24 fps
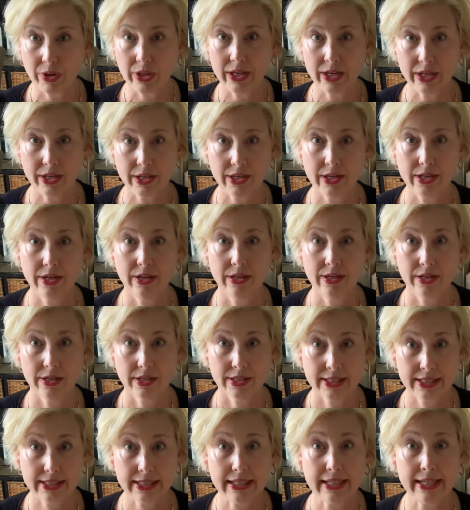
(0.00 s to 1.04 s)
good
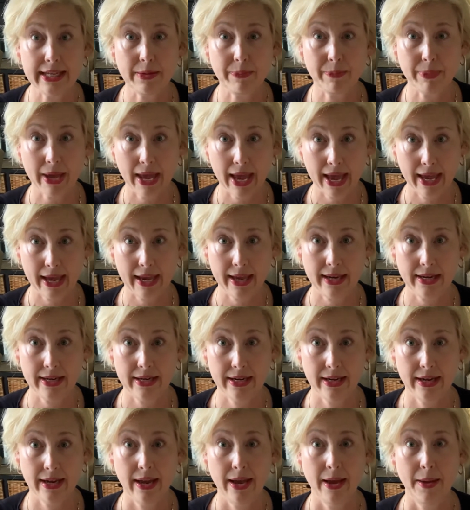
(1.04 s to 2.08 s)
sleep aid
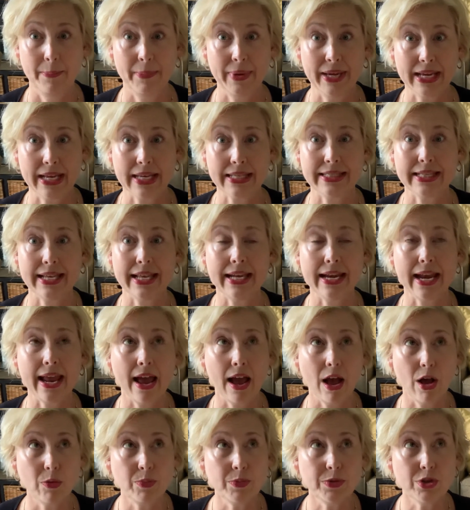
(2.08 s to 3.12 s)
because it
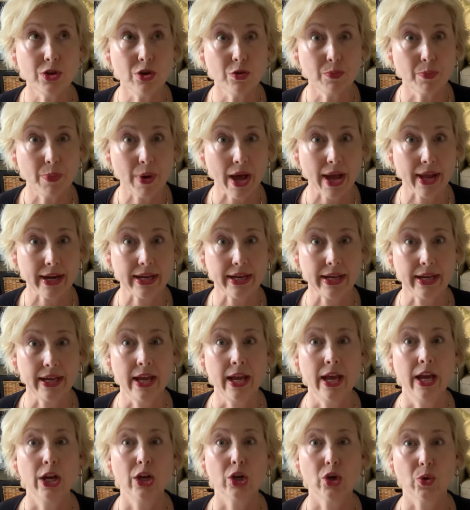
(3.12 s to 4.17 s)
helps your body
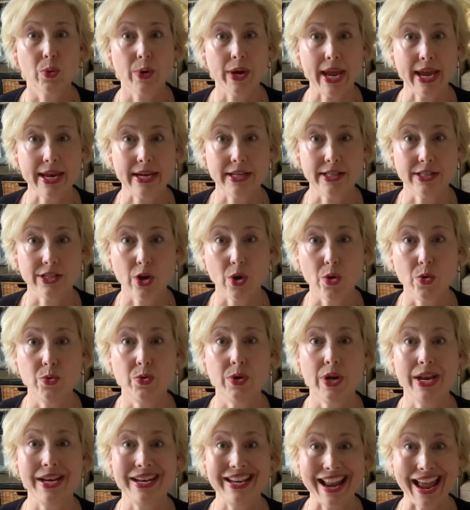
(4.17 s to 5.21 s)
create its own
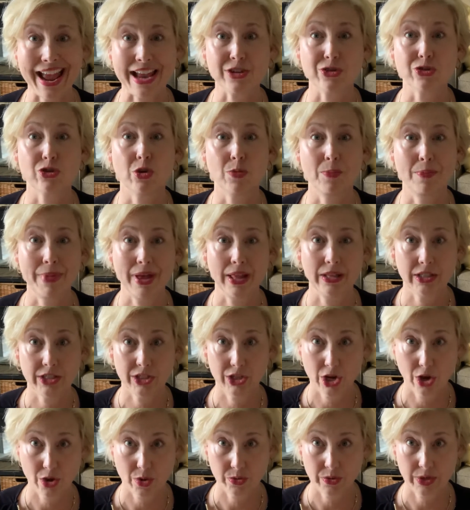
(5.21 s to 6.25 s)
natural
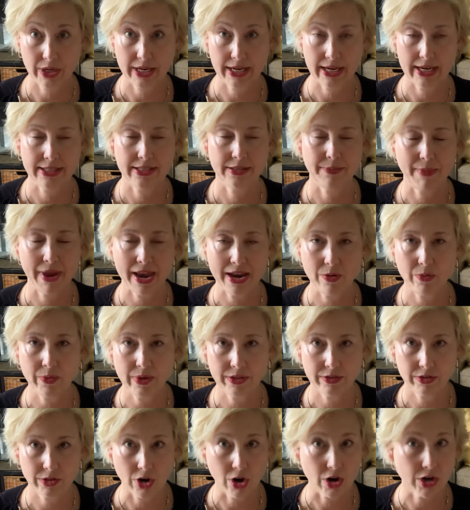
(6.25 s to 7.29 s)
melatonin. It's made
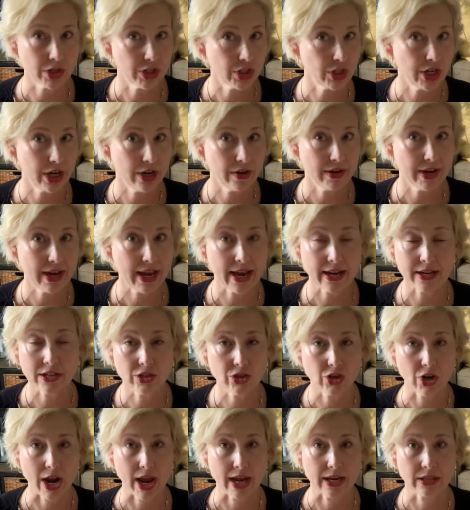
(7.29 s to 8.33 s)
with tart cherry
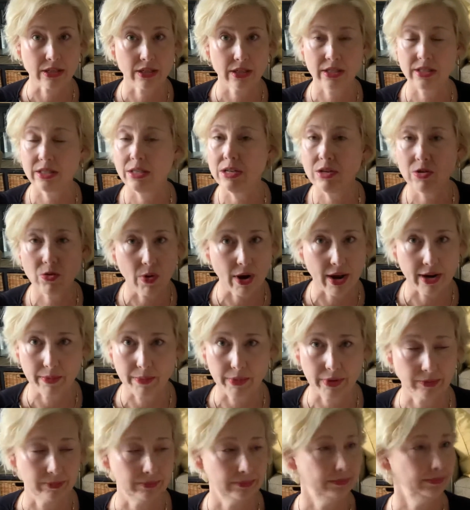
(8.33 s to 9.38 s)
extract. It's
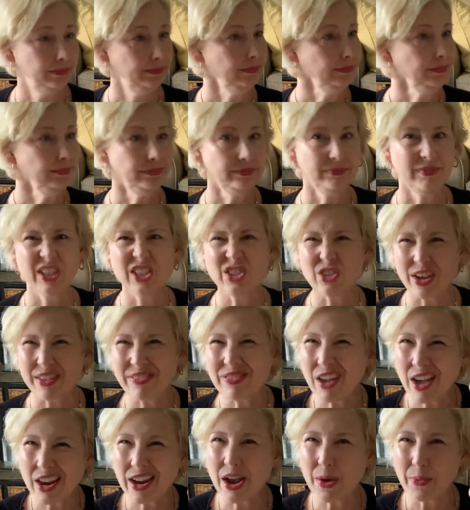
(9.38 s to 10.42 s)
incredible. So I
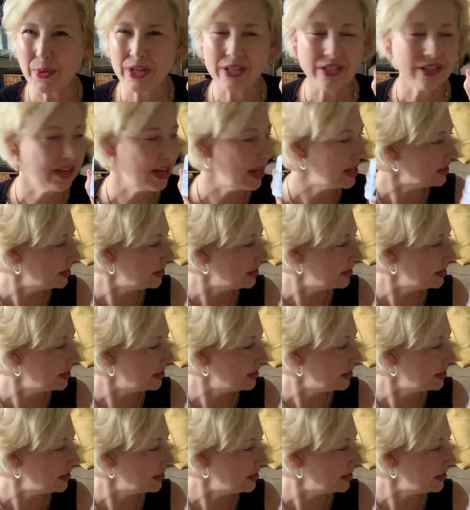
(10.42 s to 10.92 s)
thought I would get